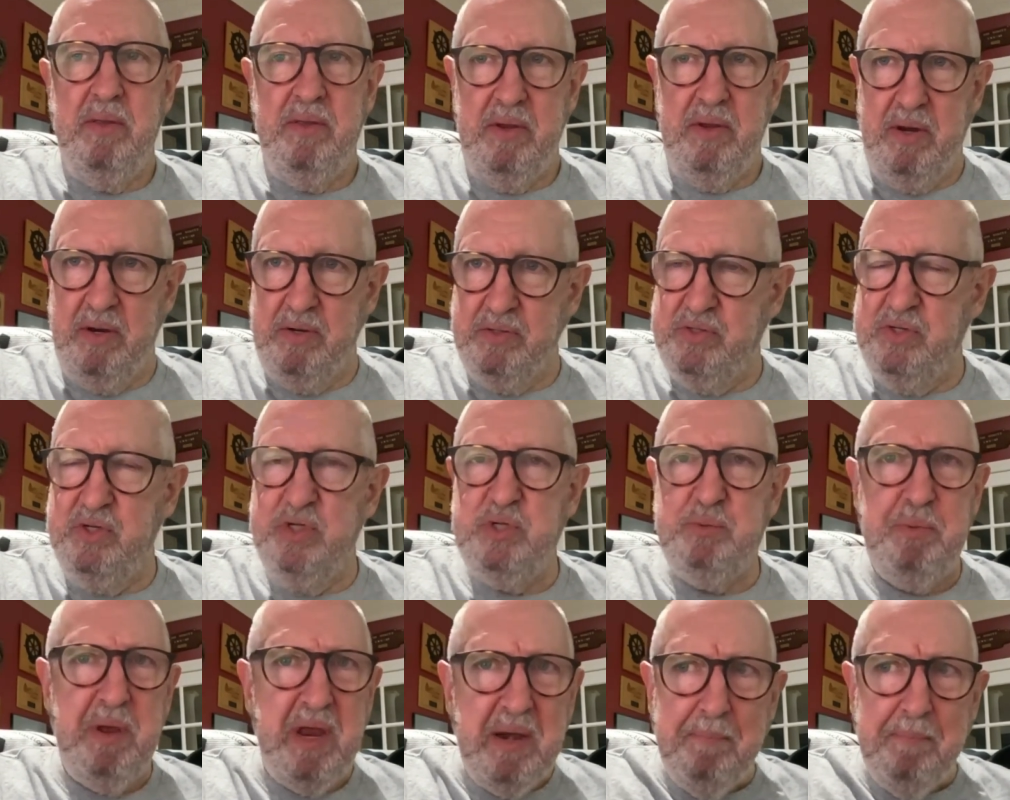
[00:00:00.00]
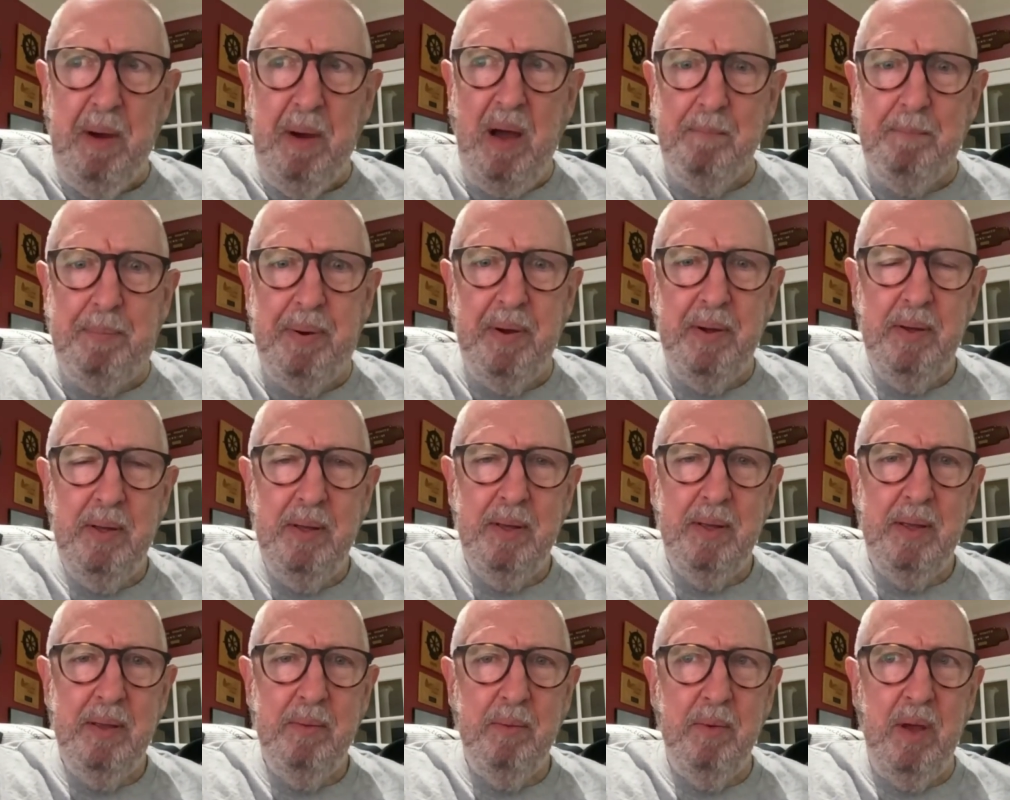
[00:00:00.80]
there's a speed bump
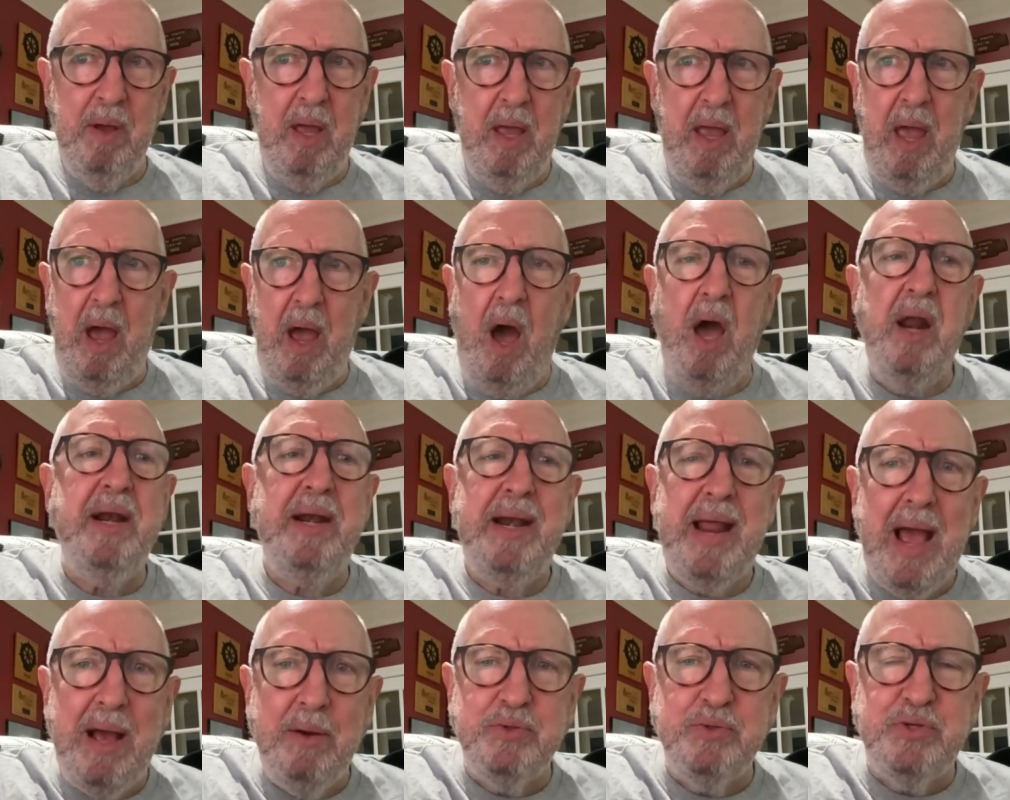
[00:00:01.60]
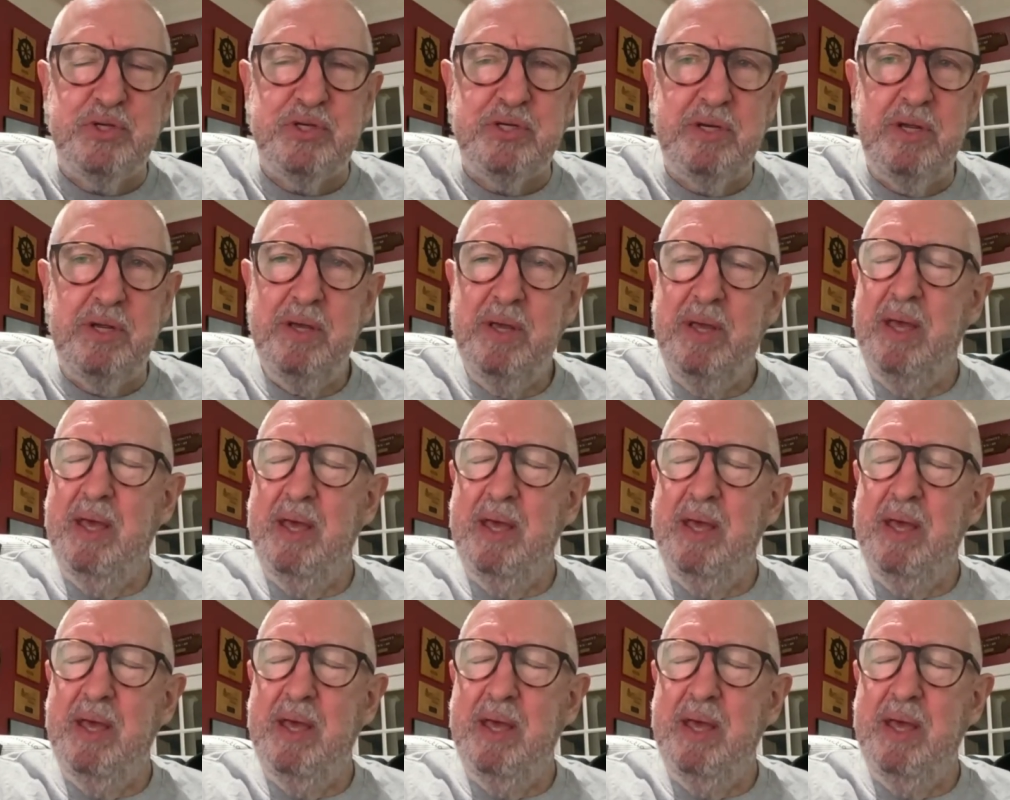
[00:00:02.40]
unannounced.